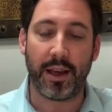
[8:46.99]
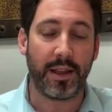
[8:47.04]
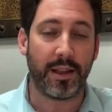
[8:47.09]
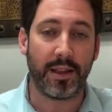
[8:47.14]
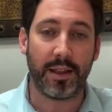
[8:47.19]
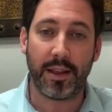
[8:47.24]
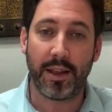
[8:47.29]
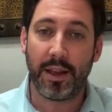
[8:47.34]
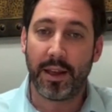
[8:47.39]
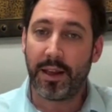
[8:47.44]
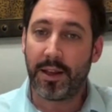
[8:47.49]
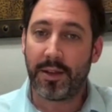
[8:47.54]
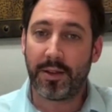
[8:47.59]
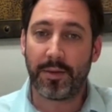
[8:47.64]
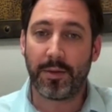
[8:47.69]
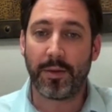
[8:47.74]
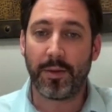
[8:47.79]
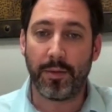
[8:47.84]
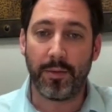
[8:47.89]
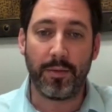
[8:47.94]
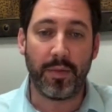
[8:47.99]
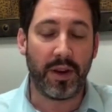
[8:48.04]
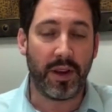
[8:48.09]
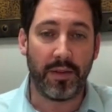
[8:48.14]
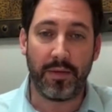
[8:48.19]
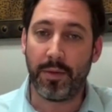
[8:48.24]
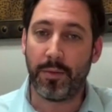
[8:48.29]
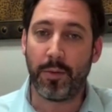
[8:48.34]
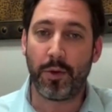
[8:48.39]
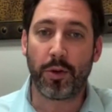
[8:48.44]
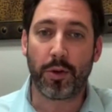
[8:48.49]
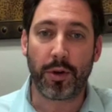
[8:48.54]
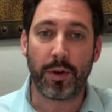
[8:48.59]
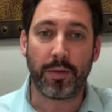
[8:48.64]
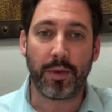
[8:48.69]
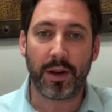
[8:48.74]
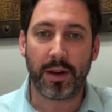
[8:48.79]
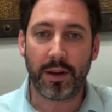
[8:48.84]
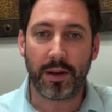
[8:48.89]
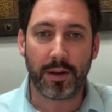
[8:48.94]
And even
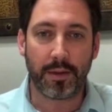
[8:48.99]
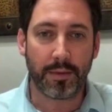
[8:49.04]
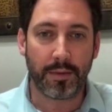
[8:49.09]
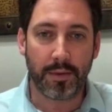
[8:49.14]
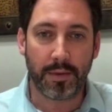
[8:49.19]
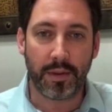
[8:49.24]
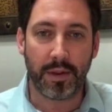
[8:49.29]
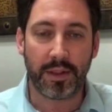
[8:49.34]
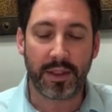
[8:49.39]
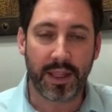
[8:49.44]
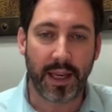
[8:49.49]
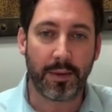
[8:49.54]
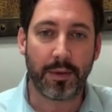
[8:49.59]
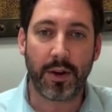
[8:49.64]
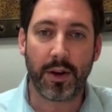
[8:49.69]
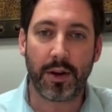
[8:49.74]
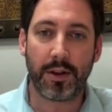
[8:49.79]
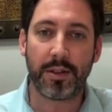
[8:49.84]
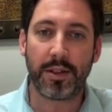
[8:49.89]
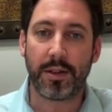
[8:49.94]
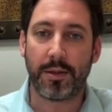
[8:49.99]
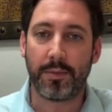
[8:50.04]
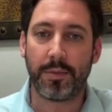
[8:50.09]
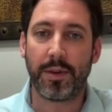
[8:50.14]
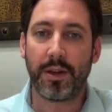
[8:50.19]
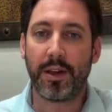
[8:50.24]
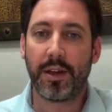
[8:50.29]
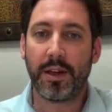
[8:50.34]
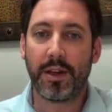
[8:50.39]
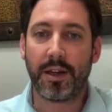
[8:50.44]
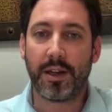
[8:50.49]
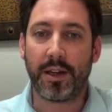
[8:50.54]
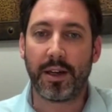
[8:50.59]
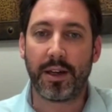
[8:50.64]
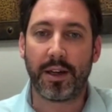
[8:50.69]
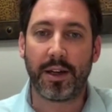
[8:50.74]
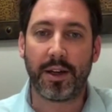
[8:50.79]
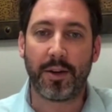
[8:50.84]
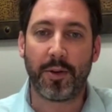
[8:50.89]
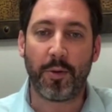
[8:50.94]
more, the same concept.
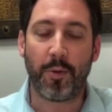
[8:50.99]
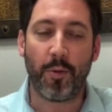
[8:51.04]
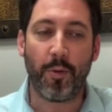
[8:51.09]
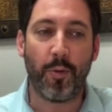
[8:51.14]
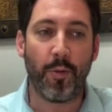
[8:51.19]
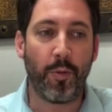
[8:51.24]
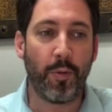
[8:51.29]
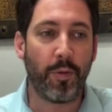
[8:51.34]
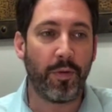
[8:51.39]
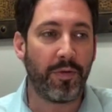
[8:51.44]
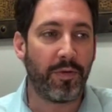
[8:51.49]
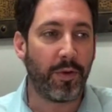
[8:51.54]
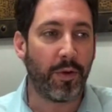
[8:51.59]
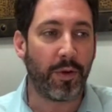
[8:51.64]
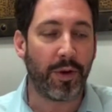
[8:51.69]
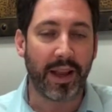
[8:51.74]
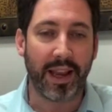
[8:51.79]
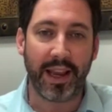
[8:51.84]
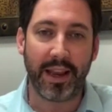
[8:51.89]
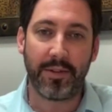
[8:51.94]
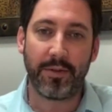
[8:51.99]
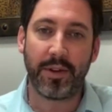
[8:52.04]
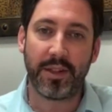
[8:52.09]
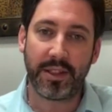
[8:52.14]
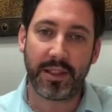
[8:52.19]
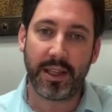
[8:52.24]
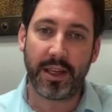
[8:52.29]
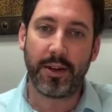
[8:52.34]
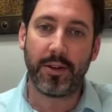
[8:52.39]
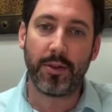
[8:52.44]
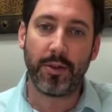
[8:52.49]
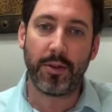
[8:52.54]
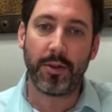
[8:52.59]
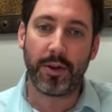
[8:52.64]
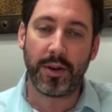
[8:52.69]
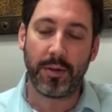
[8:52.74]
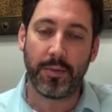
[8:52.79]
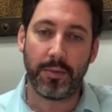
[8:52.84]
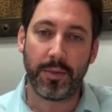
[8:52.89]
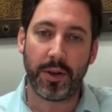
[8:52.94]
For every
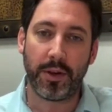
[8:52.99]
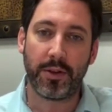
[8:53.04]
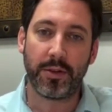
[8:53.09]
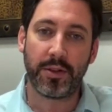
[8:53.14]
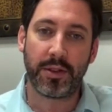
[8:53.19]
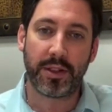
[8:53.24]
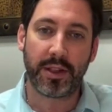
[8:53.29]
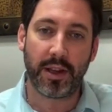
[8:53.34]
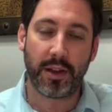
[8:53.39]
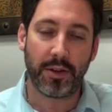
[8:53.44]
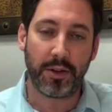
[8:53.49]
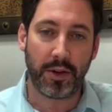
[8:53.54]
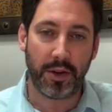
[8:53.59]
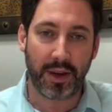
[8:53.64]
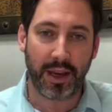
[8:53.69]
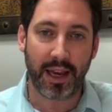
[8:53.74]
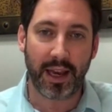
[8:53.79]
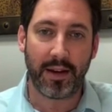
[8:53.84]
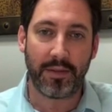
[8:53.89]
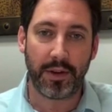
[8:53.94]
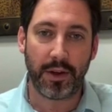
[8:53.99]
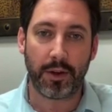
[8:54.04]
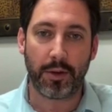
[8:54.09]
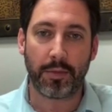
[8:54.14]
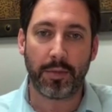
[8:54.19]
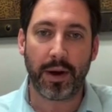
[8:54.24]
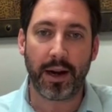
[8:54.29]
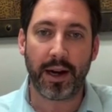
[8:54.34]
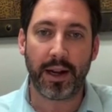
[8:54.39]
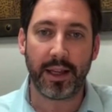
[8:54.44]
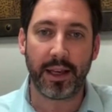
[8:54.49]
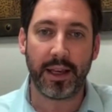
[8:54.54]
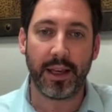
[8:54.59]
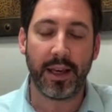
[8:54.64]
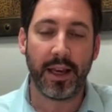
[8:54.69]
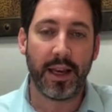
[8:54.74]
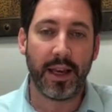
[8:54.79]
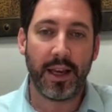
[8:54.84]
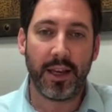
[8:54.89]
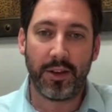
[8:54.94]
single immune cell you have in your
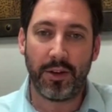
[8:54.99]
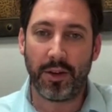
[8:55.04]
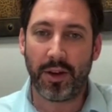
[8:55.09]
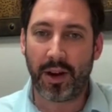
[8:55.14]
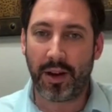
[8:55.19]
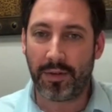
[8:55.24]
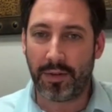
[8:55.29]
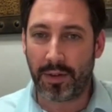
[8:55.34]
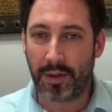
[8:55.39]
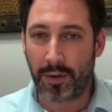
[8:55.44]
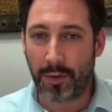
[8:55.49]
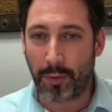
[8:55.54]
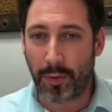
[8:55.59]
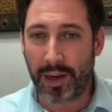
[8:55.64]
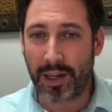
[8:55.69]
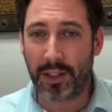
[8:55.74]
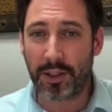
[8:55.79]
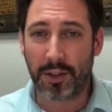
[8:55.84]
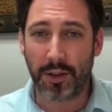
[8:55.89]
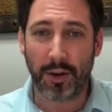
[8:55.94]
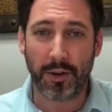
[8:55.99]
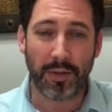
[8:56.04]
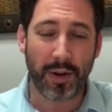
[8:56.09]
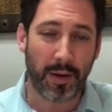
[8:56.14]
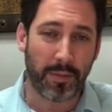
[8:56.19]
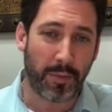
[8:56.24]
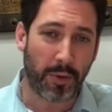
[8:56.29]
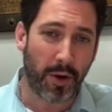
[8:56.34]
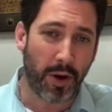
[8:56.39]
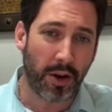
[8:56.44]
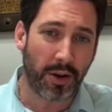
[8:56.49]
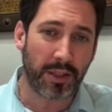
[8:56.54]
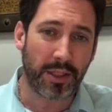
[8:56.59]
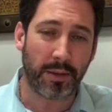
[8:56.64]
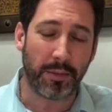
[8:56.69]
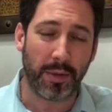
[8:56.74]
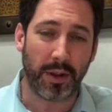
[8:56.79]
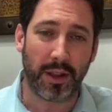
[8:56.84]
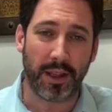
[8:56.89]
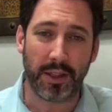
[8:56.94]
body, you have a ratio of
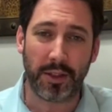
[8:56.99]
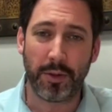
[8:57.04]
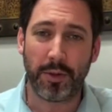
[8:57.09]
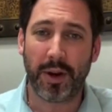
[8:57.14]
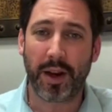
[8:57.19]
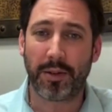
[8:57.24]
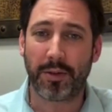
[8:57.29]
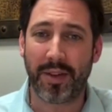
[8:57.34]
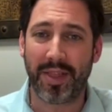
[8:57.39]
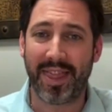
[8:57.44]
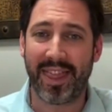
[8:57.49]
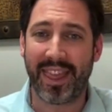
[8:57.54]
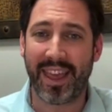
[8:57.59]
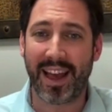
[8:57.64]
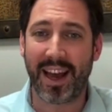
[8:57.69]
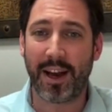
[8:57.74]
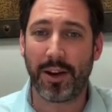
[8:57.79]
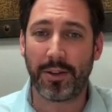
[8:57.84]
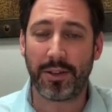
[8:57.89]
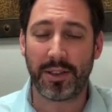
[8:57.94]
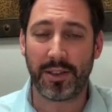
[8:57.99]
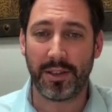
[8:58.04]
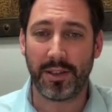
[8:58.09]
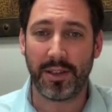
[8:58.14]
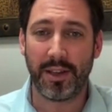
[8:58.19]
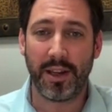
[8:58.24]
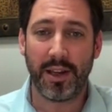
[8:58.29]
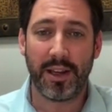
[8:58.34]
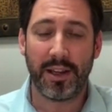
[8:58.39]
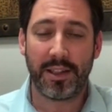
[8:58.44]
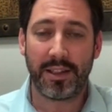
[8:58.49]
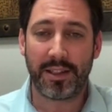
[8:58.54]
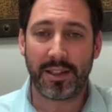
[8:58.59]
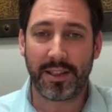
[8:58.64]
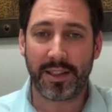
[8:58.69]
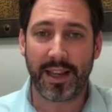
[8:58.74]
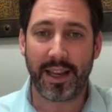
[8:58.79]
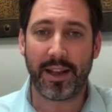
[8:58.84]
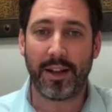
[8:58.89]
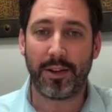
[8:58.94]
approximately 200,000
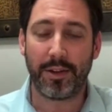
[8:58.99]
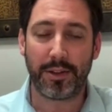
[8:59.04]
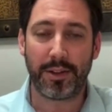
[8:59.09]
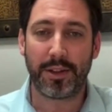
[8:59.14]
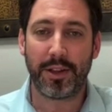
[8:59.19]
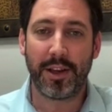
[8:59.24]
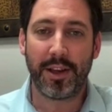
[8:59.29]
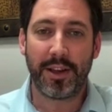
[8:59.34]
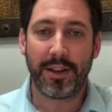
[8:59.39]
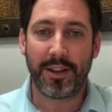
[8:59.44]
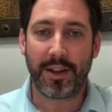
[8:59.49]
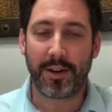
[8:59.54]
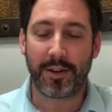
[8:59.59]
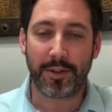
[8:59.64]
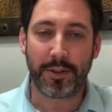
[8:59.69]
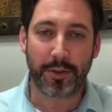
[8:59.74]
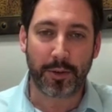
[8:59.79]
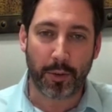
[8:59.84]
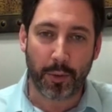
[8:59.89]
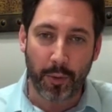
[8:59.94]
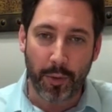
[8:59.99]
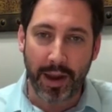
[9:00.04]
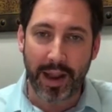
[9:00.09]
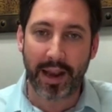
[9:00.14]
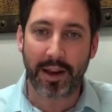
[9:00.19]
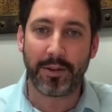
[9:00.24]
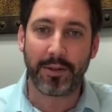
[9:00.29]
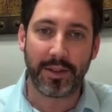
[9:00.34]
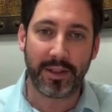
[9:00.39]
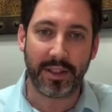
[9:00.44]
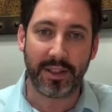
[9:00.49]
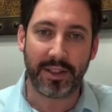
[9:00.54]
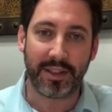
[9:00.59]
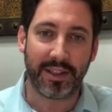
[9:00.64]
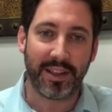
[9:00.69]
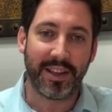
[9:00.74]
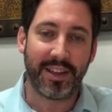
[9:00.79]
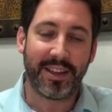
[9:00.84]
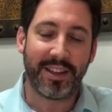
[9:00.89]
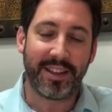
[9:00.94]
cells that are
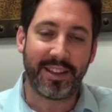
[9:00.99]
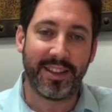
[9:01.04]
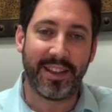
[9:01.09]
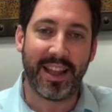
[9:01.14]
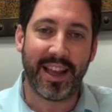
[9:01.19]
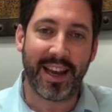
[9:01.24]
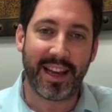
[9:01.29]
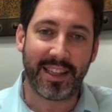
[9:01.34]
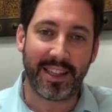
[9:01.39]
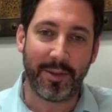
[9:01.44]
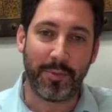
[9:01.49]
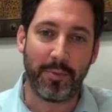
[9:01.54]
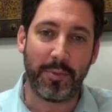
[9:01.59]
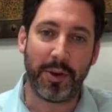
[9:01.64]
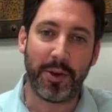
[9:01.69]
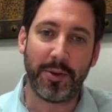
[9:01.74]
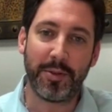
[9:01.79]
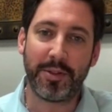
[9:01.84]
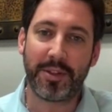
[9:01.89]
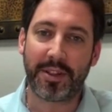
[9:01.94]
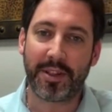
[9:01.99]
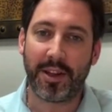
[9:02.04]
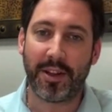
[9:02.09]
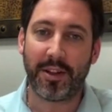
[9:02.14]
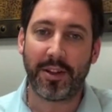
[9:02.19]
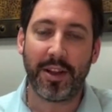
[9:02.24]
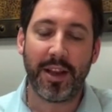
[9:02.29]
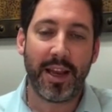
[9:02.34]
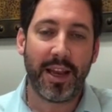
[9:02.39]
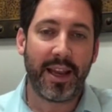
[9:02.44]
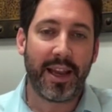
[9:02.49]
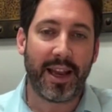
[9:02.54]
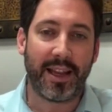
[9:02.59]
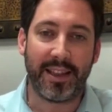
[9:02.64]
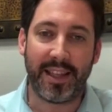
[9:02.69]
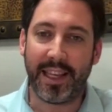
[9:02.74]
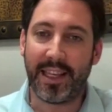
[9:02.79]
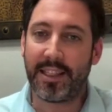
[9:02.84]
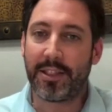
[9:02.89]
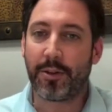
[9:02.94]
surrounding that immune cell
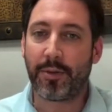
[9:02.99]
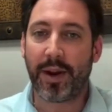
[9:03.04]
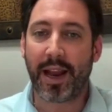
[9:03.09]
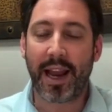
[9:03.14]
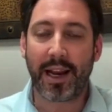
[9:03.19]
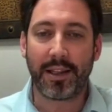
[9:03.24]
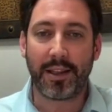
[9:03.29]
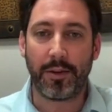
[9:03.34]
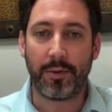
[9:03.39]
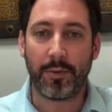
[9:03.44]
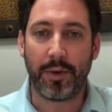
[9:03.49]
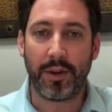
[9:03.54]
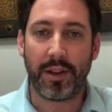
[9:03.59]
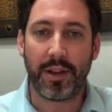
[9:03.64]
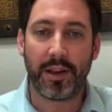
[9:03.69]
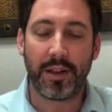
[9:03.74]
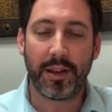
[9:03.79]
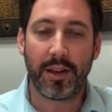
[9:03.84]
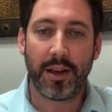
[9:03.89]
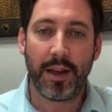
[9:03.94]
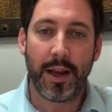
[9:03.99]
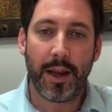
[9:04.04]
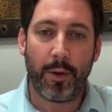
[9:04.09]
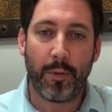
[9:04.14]
and interacting with it.